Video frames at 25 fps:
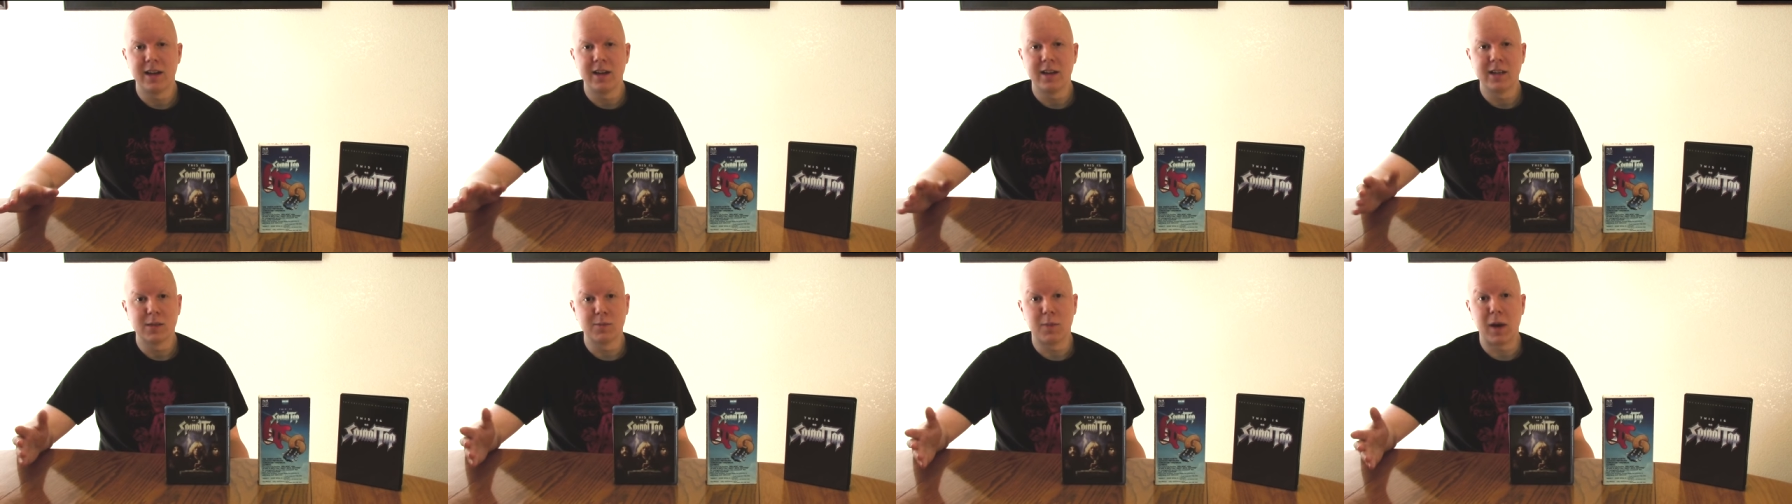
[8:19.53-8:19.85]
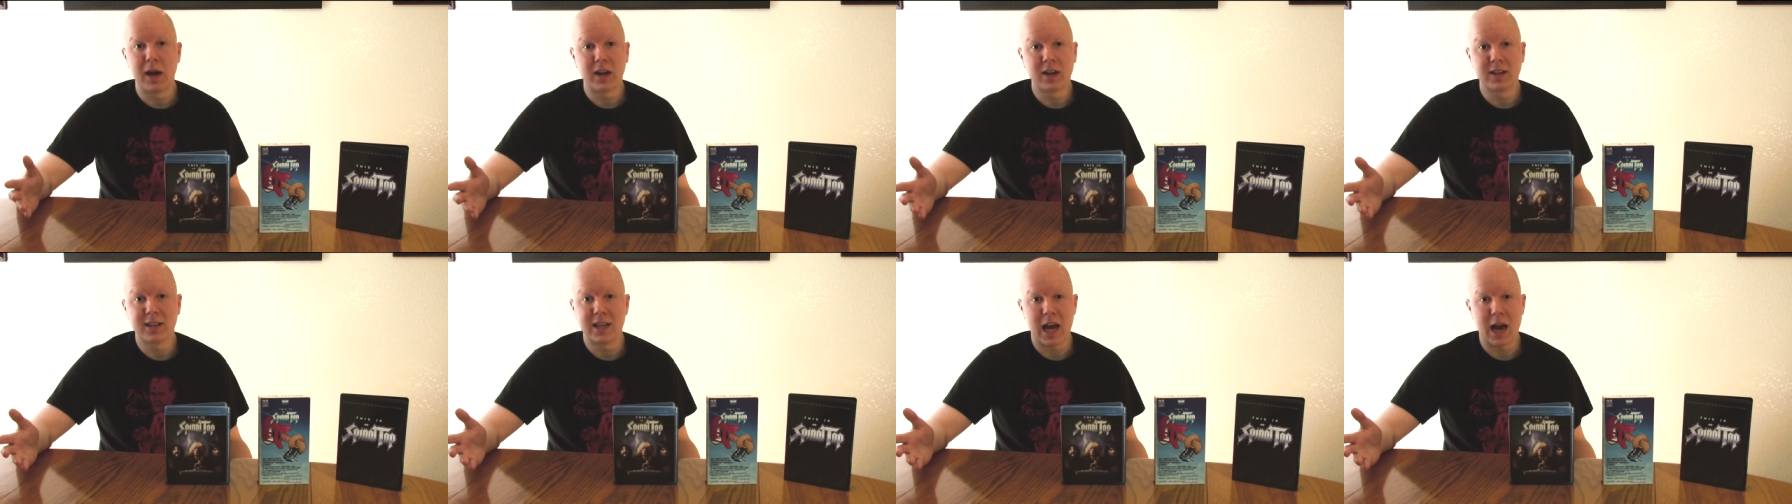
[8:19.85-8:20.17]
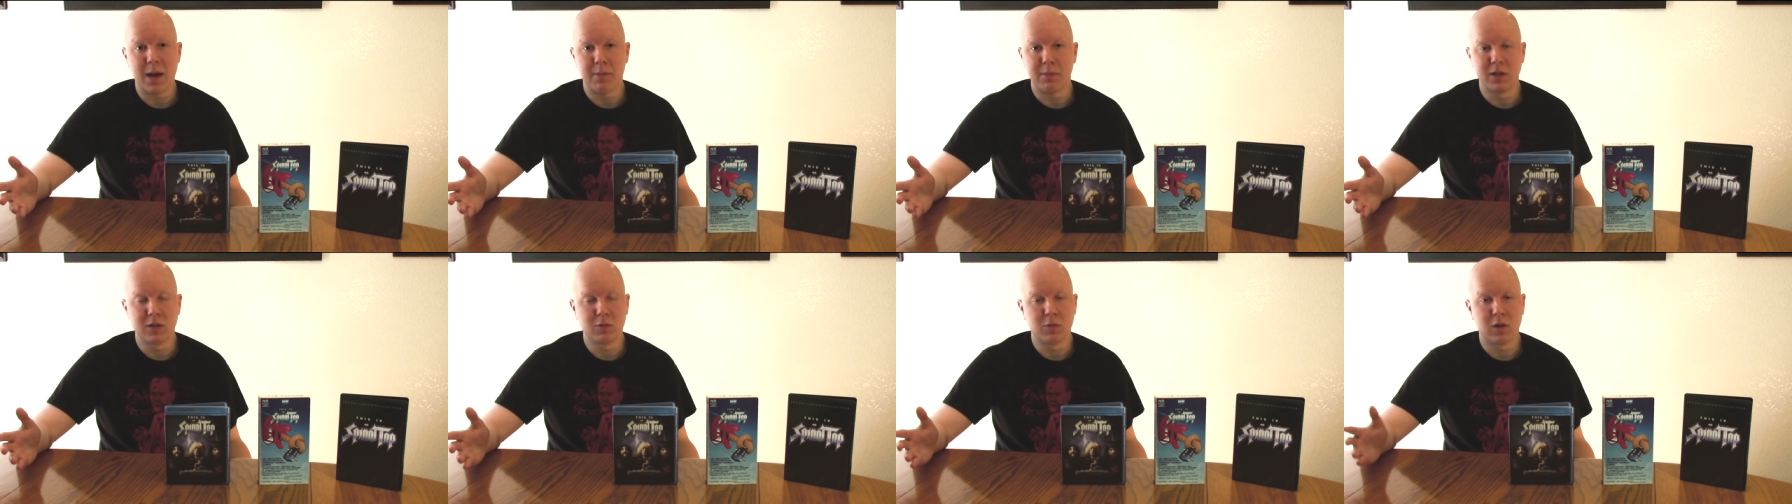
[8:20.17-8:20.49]
Spinal
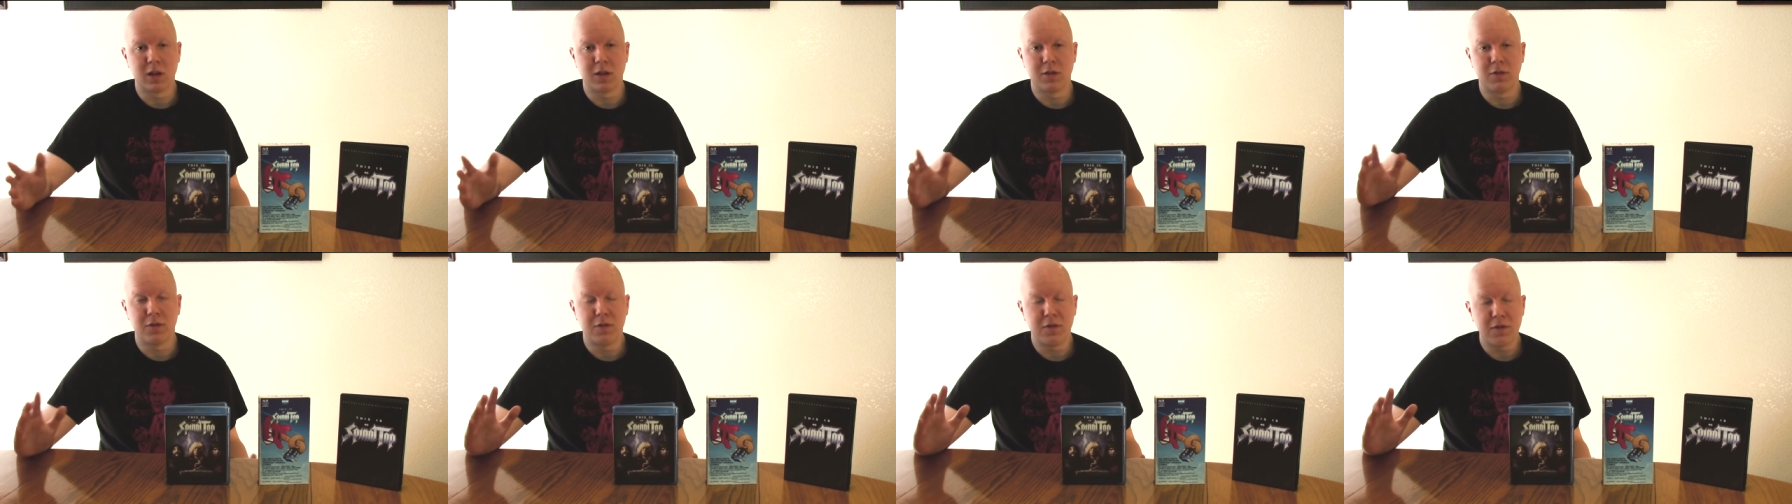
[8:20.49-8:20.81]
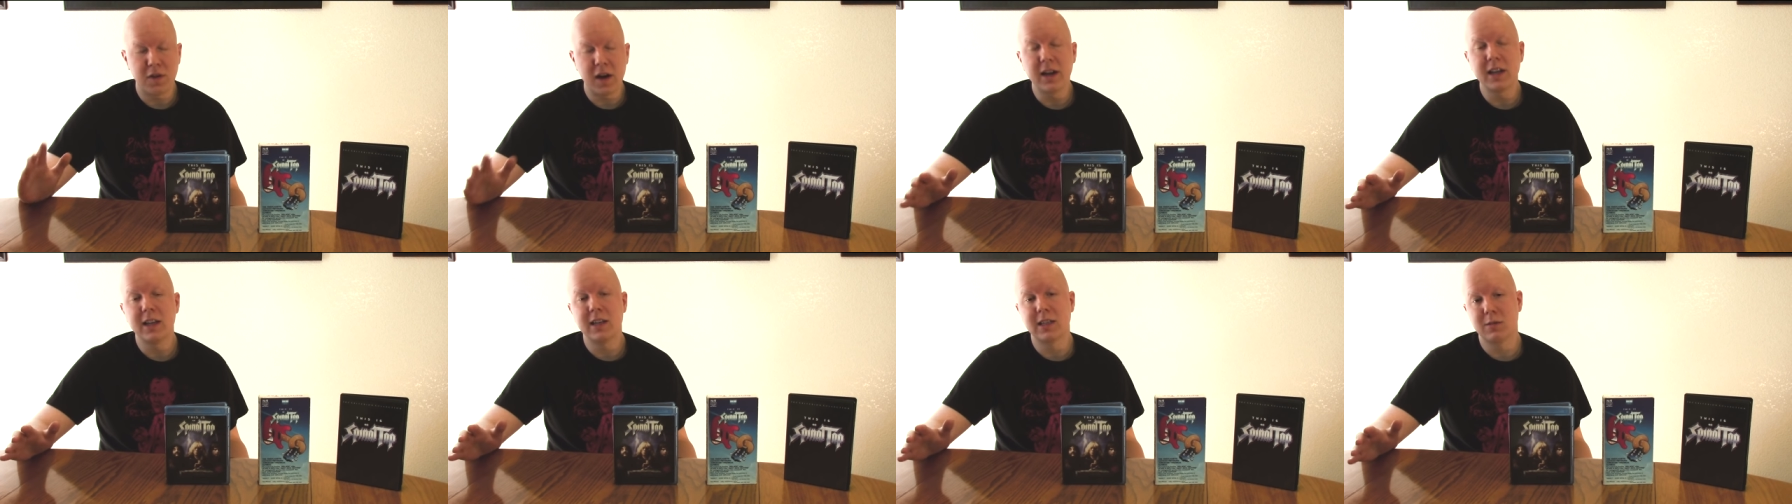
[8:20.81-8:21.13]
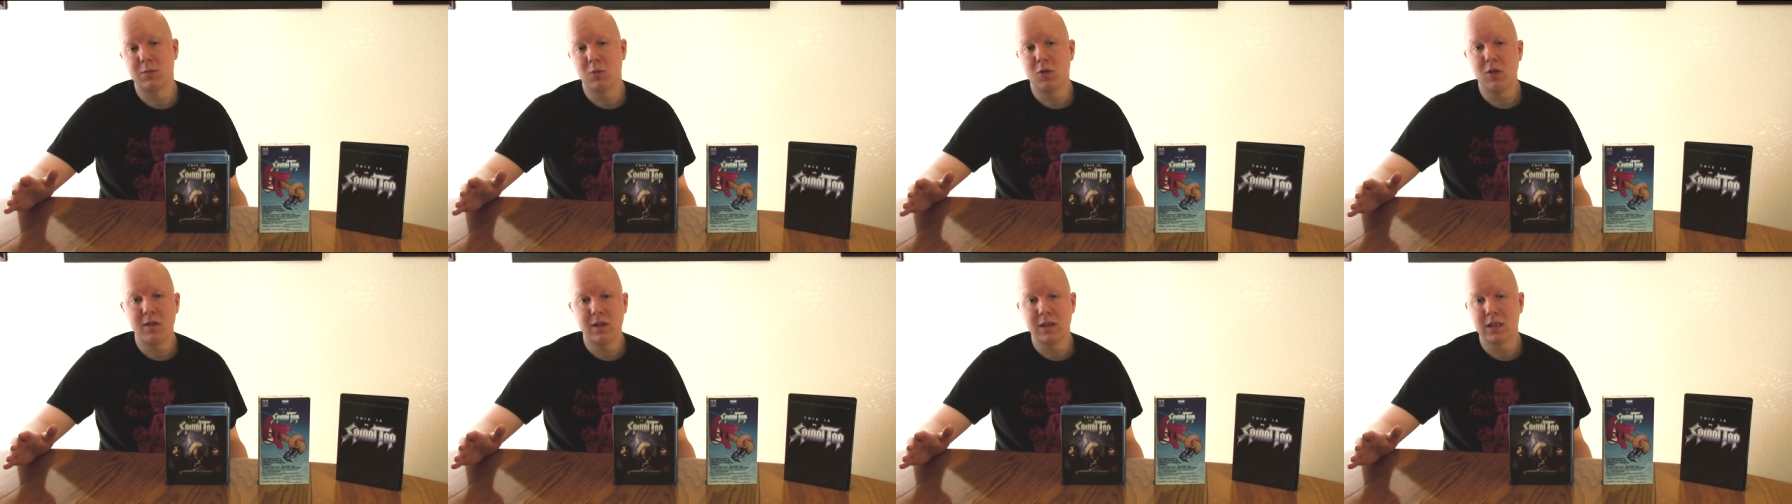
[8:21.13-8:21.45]
Tap is one of the funniest
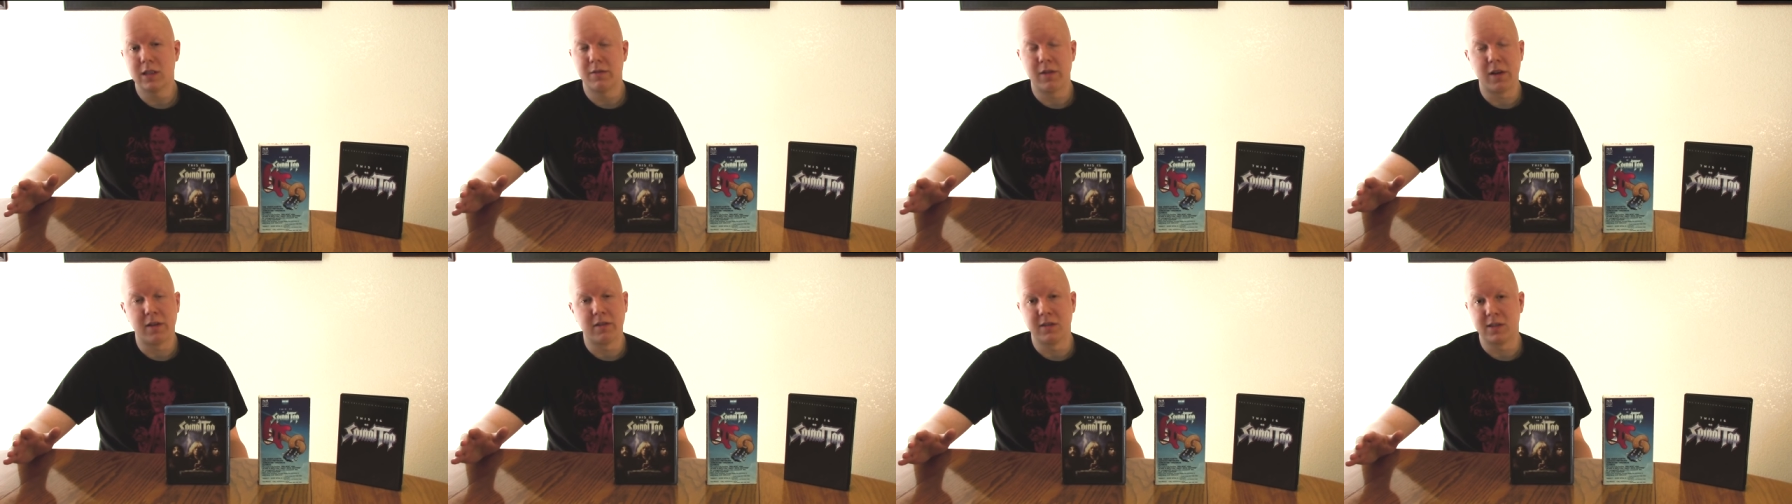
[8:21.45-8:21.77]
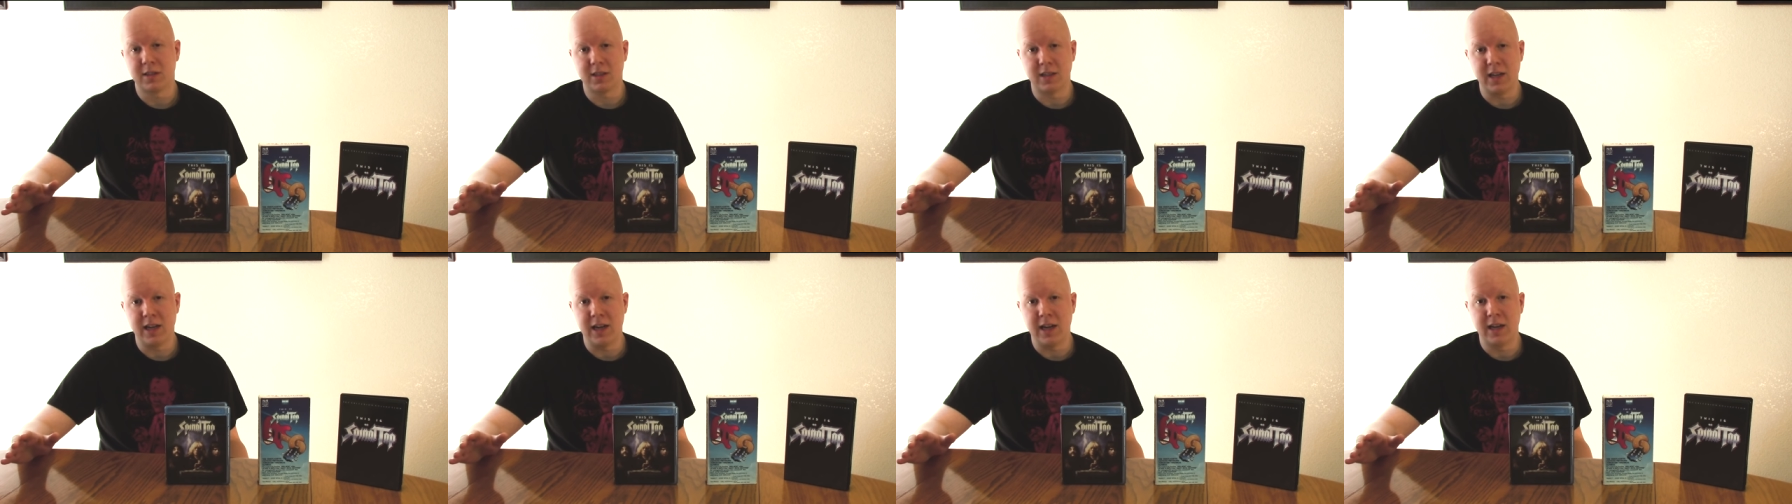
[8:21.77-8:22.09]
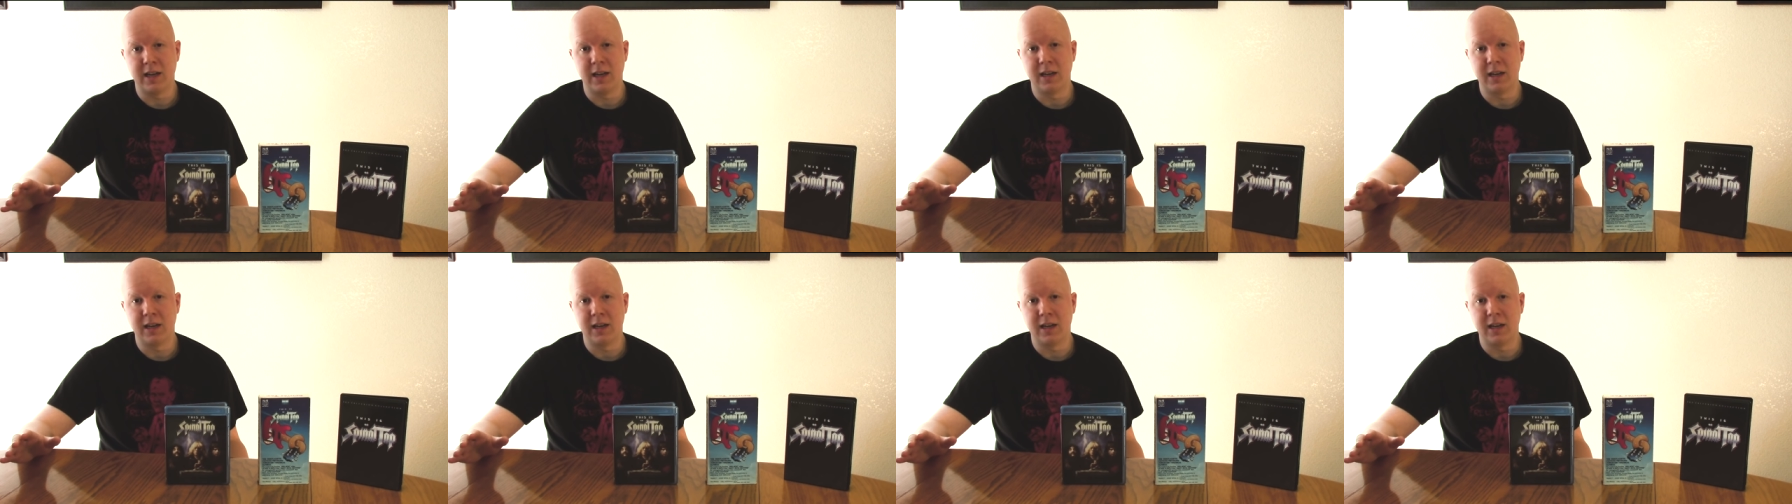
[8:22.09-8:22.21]
movies I've ever seen,